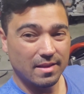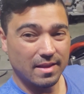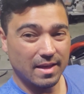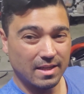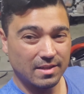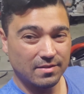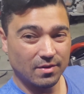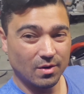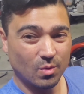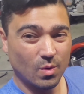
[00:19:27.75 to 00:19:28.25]

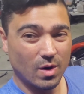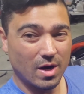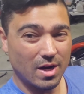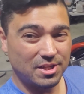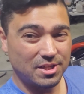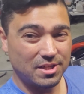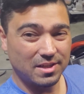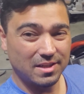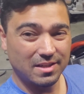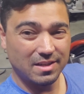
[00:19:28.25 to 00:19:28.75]
Thanks for
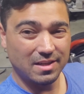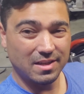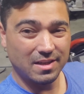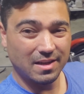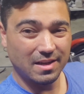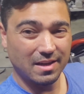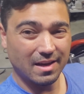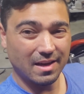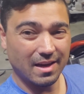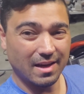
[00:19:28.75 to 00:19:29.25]
watching,
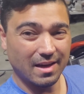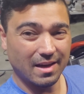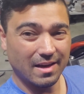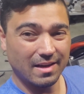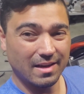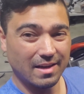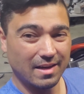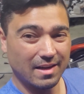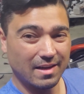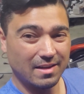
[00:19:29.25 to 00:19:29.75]

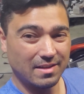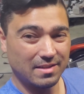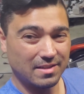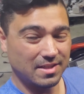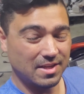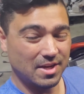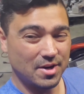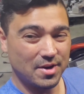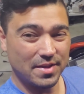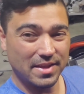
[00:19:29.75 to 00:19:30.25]
and I'll
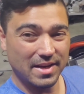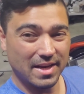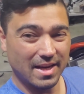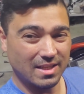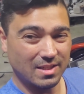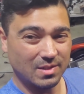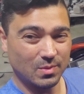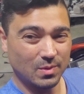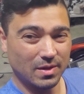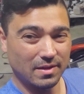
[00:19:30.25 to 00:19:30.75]
see you on the
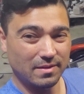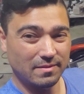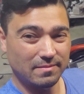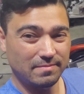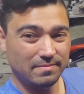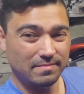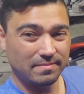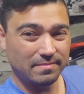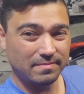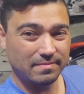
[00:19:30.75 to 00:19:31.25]
next
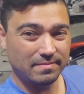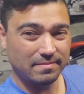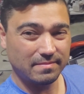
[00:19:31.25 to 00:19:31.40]
one.